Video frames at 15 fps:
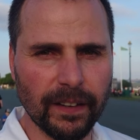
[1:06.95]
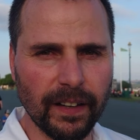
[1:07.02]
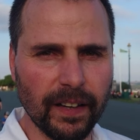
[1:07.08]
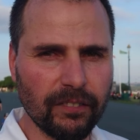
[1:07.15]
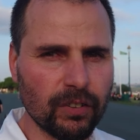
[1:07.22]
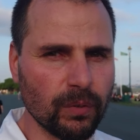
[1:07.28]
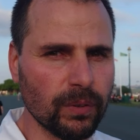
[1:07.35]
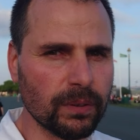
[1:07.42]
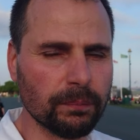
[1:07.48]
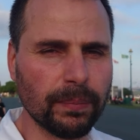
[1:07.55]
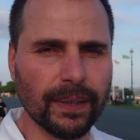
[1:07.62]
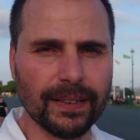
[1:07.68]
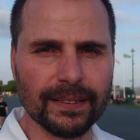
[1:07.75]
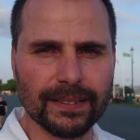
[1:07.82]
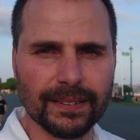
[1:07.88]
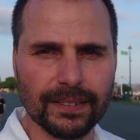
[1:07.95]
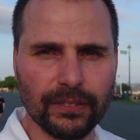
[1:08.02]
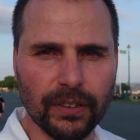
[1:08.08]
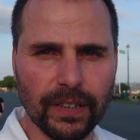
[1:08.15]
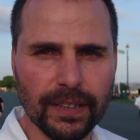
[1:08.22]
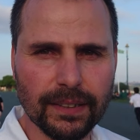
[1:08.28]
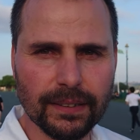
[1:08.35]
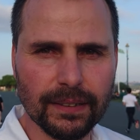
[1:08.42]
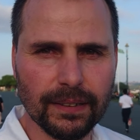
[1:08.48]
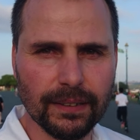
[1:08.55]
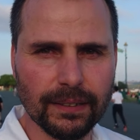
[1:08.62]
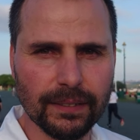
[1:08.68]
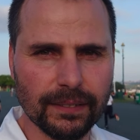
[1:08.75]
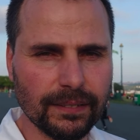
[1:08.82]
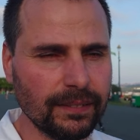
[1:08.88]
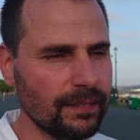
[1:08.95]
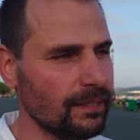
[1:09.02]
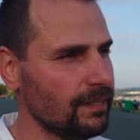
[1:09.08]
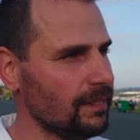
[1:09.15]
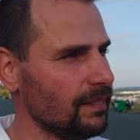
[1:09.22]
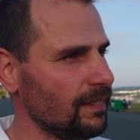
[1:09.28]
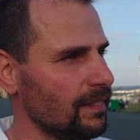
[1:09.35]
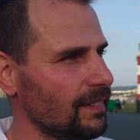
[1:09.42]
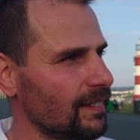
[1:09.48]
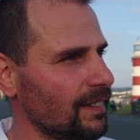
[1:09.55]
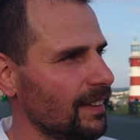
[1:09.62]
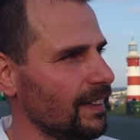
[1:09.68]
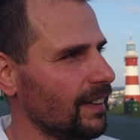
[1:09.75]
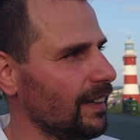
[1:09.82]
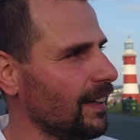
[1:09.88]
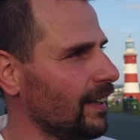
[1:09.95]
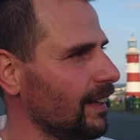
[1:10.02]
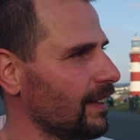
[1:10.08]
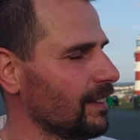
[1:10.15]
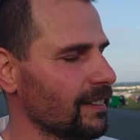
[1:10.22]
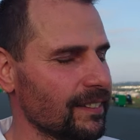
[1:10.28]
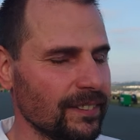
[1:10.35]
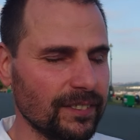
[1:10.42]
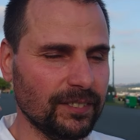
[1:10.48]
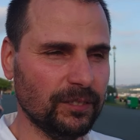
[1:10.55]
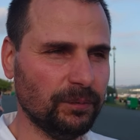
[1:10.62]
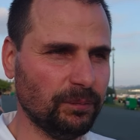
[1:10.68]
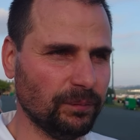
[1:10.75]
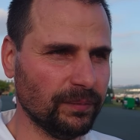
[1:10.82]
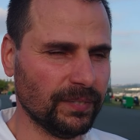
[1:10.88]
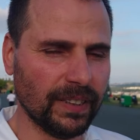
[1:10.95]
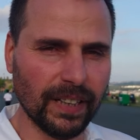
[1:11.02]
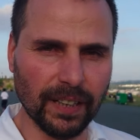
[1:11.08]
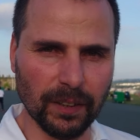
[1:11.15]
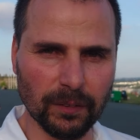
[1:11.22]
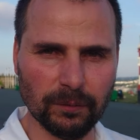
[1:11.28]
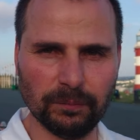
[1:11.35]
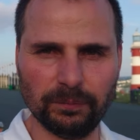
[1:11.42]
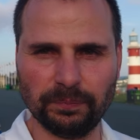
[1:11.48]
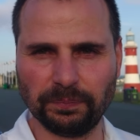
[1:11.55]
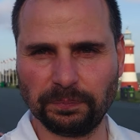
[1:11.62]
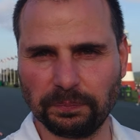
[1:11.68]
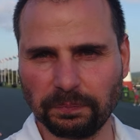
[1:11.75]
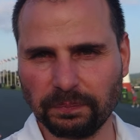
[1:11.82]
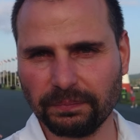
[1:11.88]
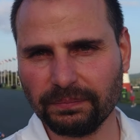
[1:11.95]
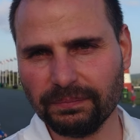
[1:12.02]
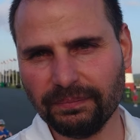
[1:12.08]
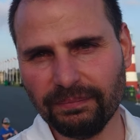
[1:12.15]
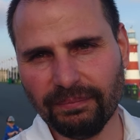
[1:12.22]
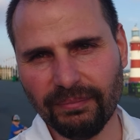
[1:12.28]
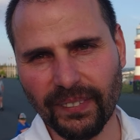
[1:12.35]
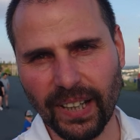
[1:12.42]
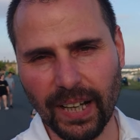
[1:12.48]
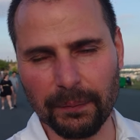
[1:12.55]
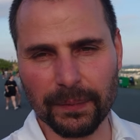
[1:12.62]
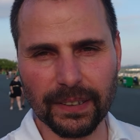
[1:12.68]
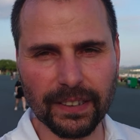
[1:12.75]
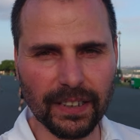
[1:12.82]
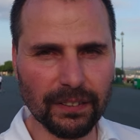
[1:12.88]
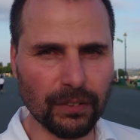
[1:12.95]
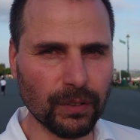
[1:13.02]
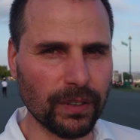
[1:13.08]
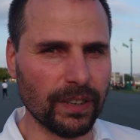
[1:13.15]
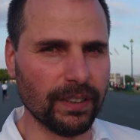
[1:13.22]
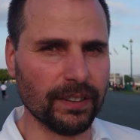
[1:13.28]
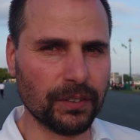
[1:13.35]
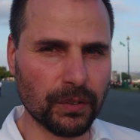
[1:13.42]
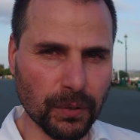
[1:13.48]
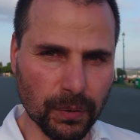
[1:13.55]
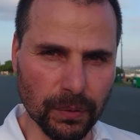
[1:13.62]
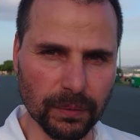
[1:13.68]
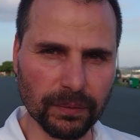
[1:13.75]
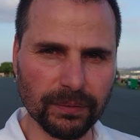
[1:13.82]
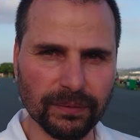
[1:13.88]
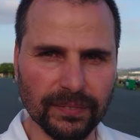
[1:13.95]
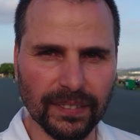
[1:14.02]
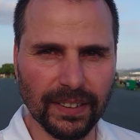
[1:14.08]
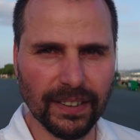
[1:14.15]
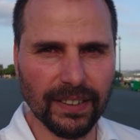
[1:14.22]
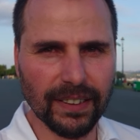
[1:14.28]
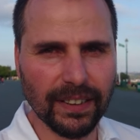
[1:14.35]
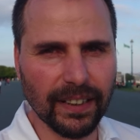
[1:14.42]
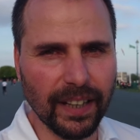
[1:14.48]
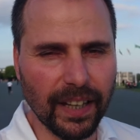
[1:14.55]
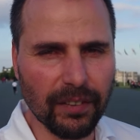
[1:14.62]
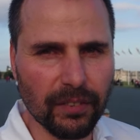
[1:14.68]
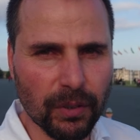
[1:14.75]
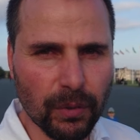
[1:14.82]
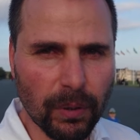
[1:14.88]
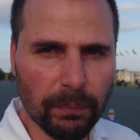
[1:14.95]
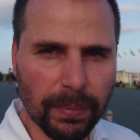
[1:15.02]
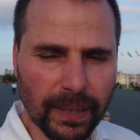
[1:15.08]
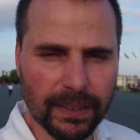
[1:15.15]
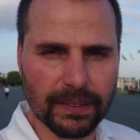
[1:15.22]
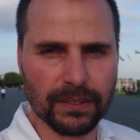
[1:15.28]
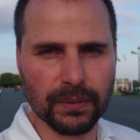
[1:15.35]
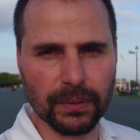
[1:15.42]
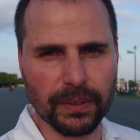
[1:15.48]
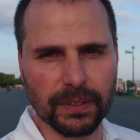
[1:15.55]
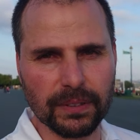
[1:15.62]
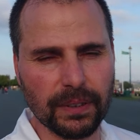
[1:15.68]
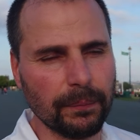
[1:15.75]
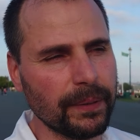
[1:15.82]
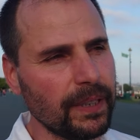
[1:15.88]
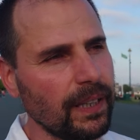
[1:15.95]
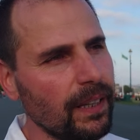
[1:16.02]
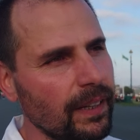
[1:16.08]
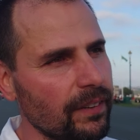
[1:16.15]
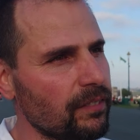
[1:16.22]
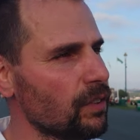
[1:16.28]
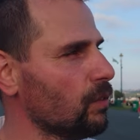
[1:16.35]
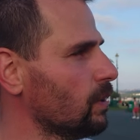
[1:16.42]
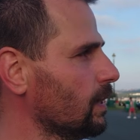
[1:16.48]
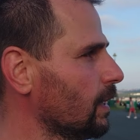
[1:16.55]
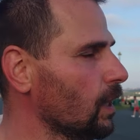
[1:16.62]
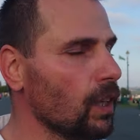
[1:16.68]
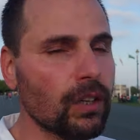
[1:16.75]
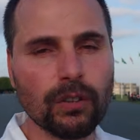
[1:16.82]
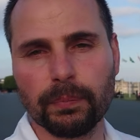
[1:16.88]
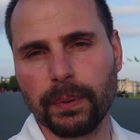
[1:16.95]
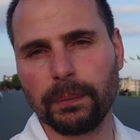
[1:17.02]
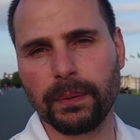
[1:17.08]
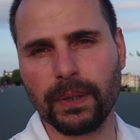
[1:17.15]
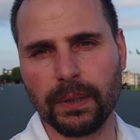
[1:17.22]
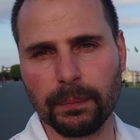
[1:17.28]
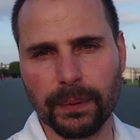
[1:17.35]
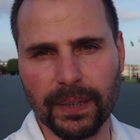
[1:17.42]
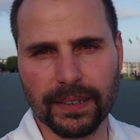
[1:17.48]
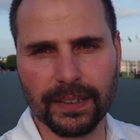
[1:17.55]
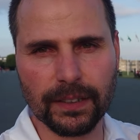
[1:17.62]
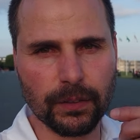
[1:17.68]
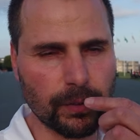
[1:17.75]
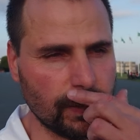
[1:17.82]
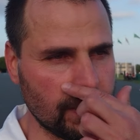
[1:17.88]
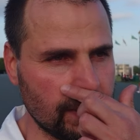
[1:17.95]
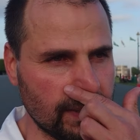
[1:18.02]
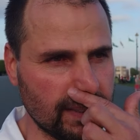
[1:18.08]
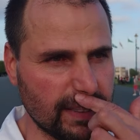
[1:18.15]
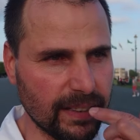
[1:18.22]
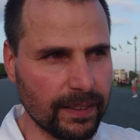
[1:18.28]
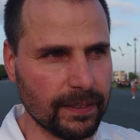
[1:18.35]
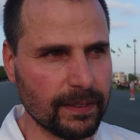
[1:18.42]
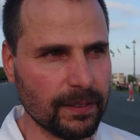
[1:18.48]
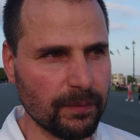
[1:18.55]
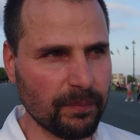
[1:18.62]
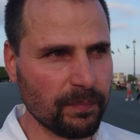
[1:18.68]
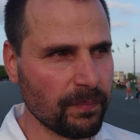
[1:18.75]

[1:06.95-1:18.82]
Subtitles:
Everyone plants trees. And yeah, I'm going to give you that. It's true. Everyone plants trees. I mean, not everyone. A lot of people are planting trees these days.